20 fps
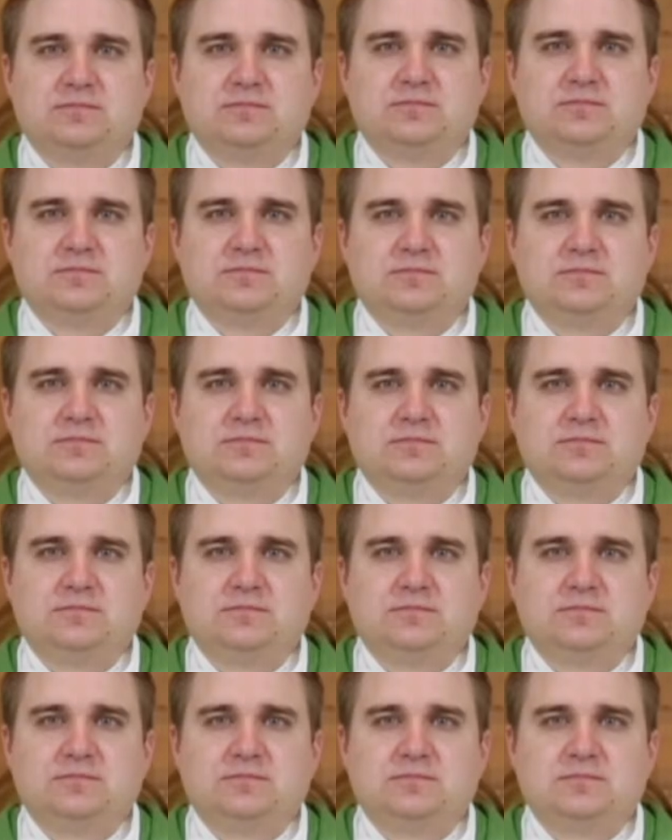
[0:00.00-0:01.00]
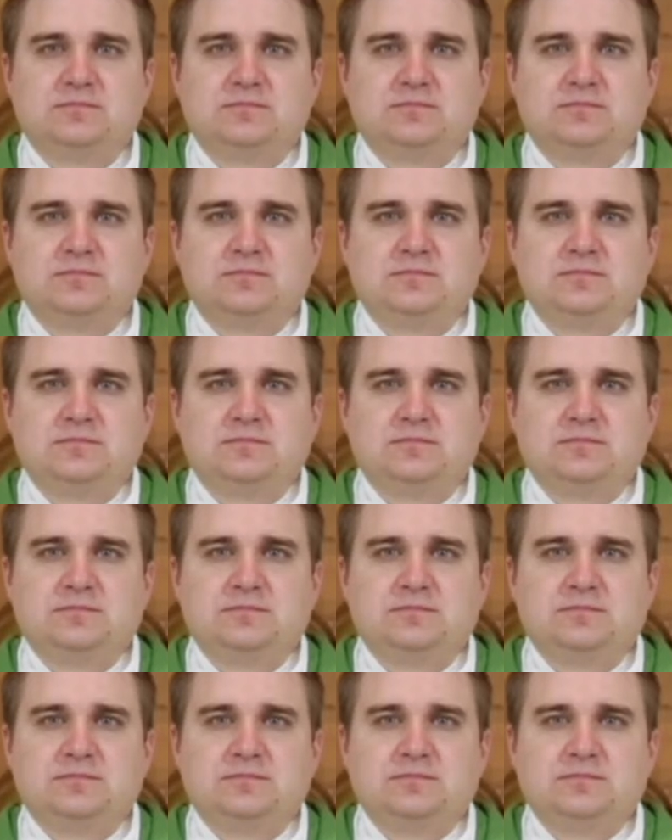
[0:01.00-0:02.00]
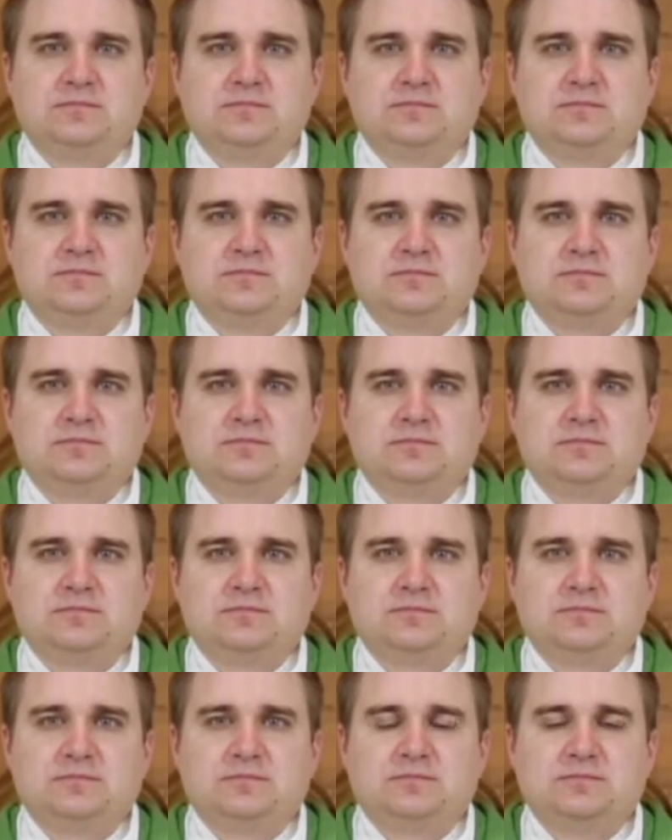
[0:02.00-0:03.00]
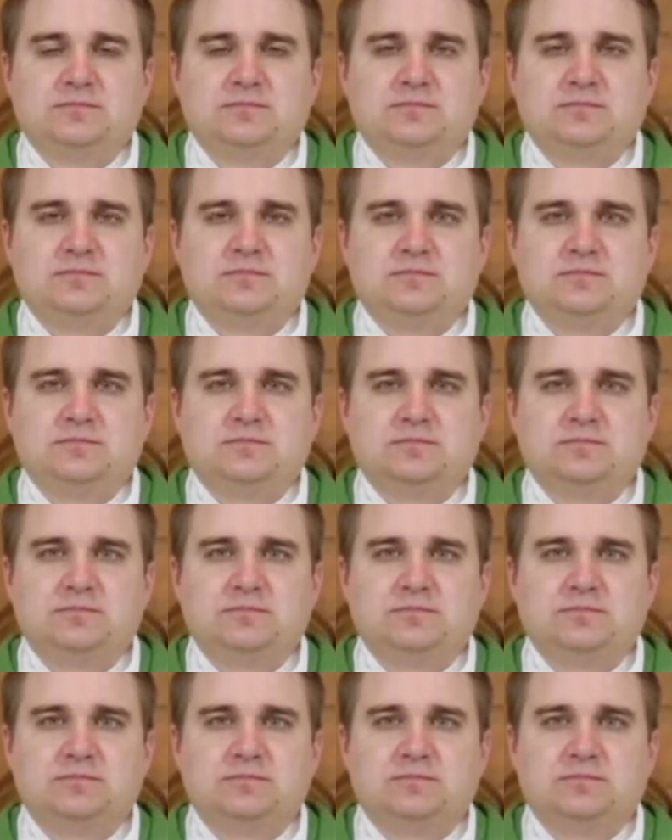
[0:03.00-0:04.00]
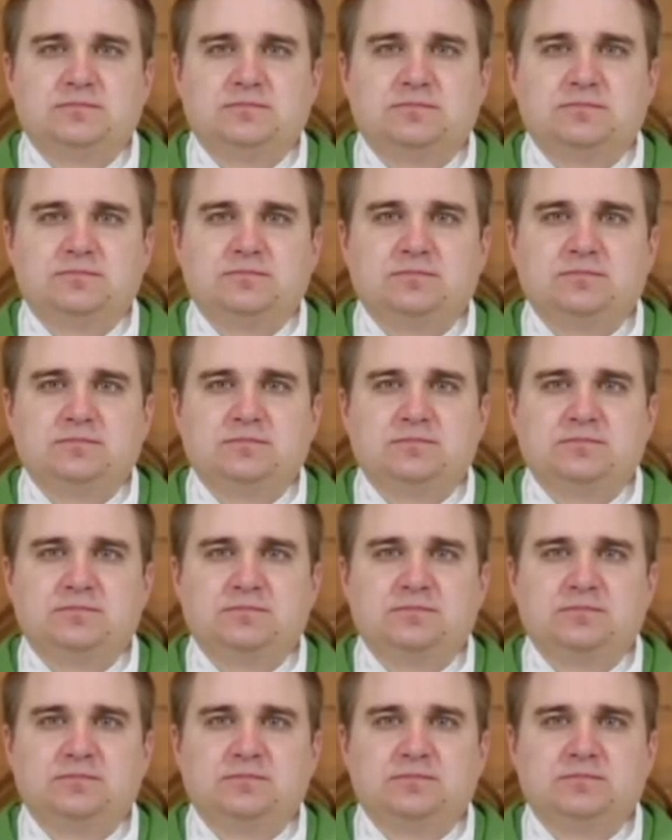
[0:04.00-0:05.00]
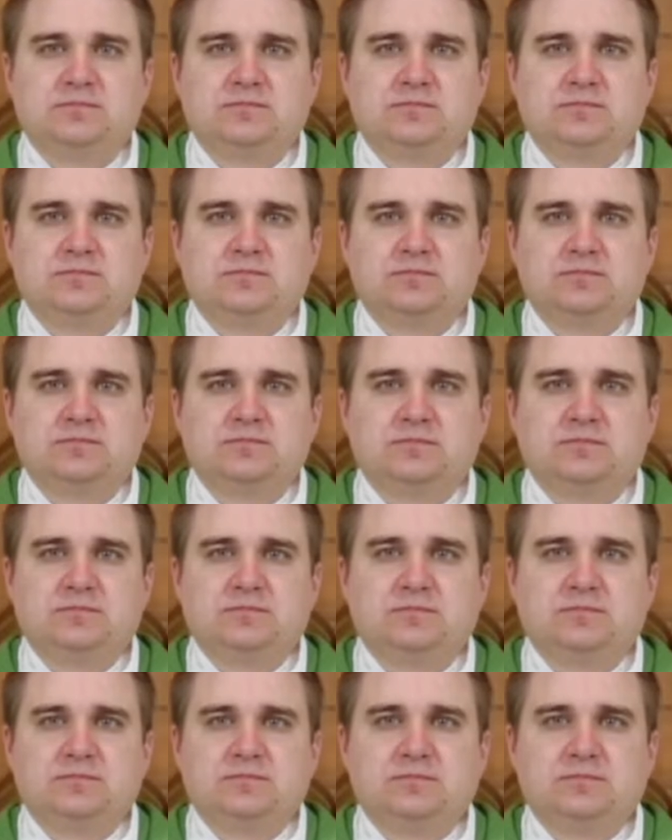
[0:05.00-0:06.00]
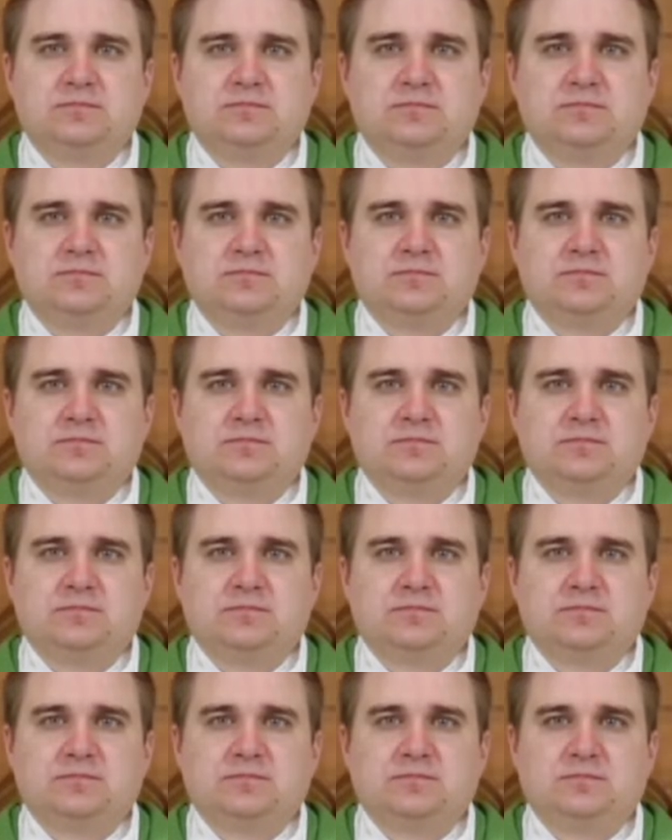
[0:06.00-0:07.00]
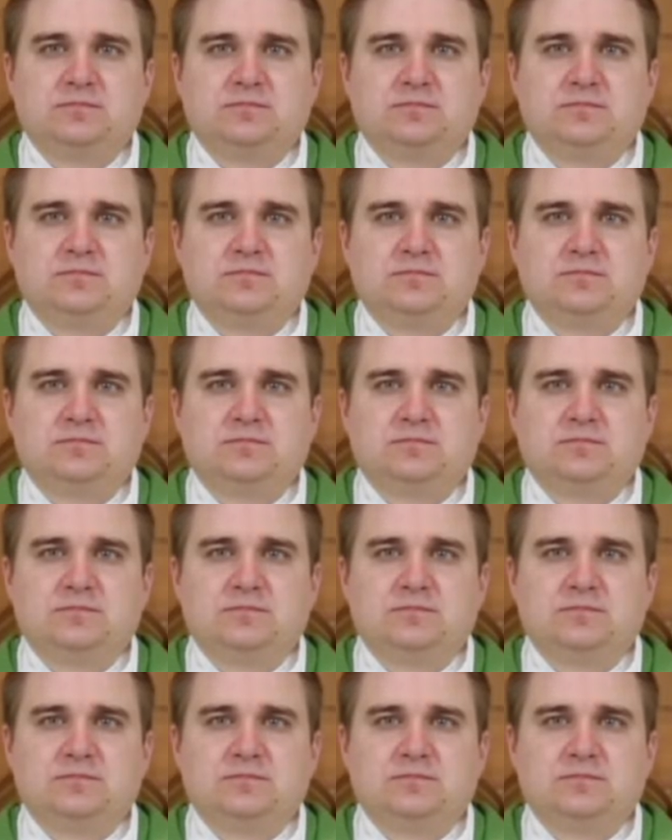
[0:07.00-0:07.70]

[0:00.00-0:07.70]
(no one is talking)